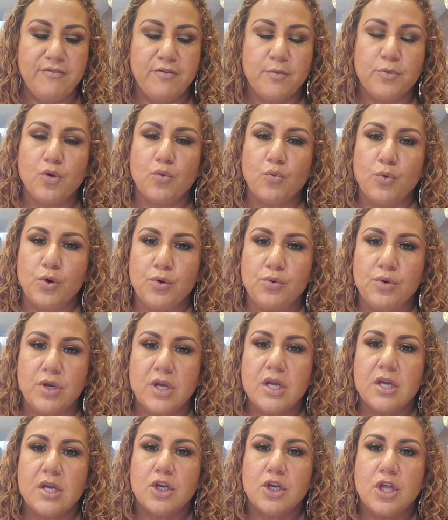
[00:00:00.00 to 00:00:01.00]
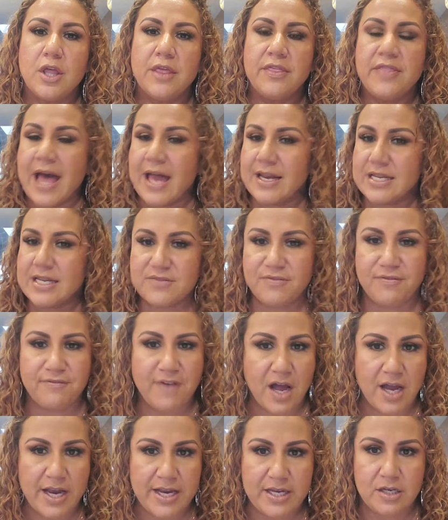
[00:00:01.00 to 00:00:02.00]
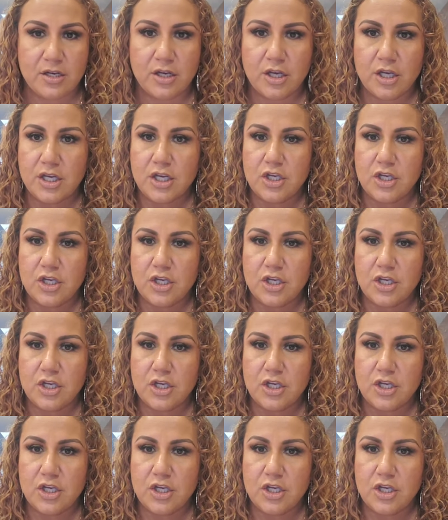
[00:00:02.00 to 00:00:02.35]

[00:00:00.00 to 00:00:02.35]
from the root, that is fine.